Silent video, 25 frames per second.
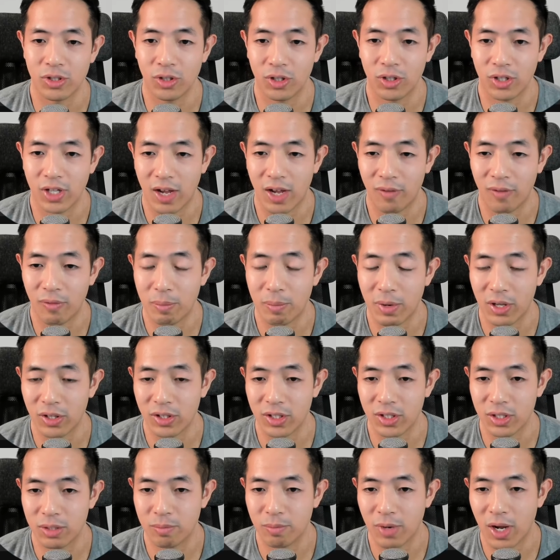you could have about
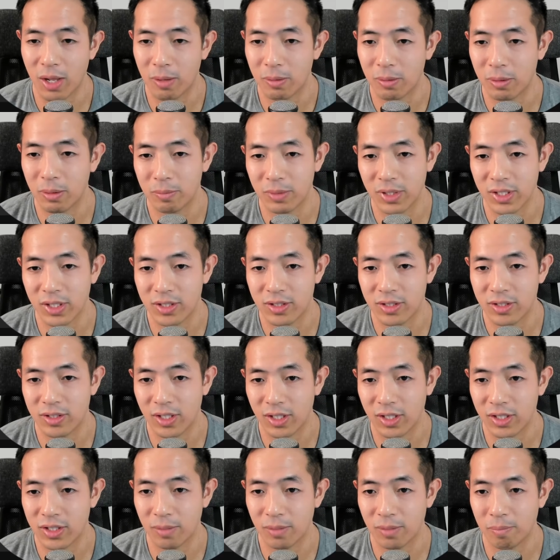this problem is
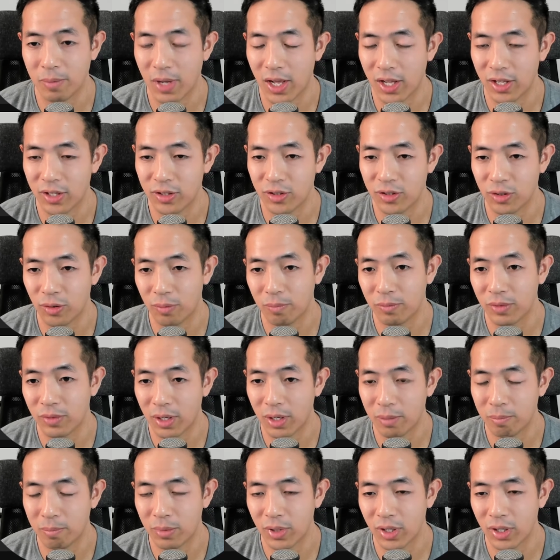it's a palindrome
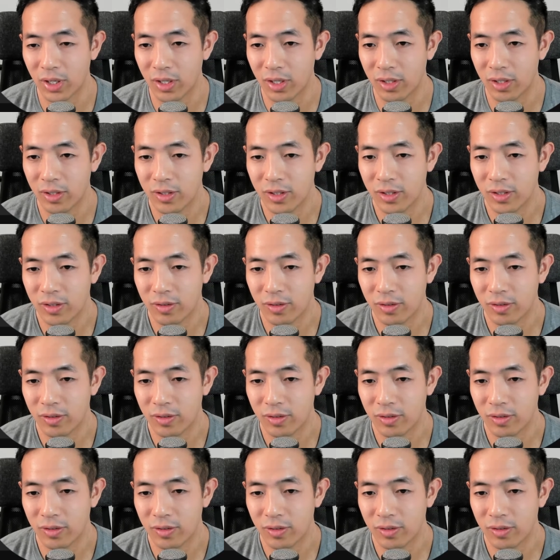number,